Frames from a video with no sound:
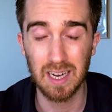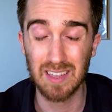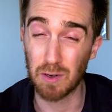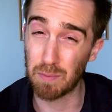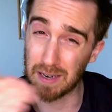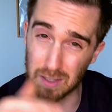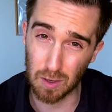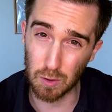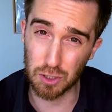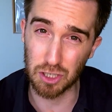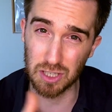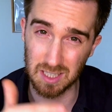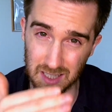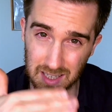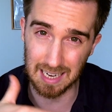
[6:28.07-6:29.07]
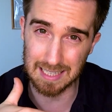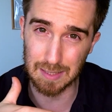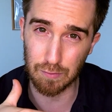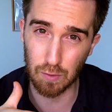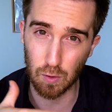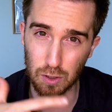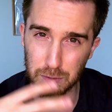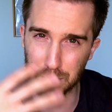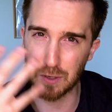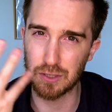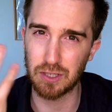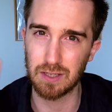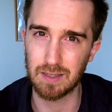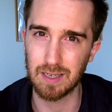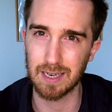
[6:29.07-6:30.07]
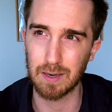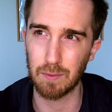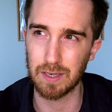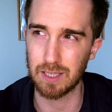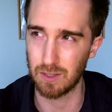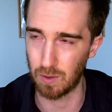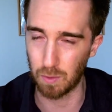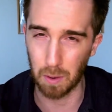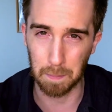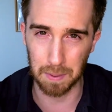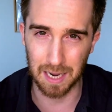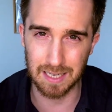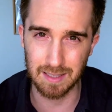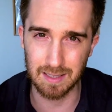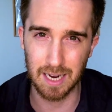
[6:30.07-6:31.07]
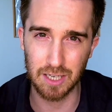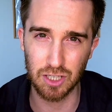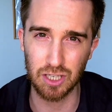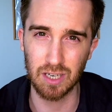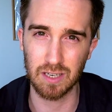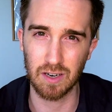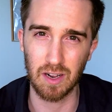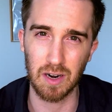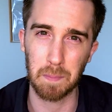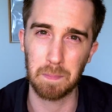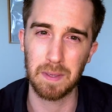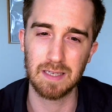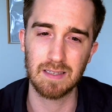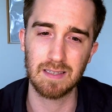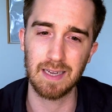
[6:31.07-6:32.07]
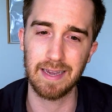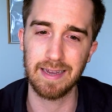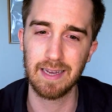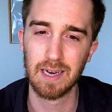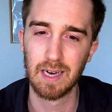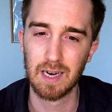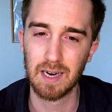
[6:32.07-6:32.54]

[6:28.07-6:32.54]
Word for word: The resolution is less, of course, because you're dealing with, you know, a PlayStation, not a PC,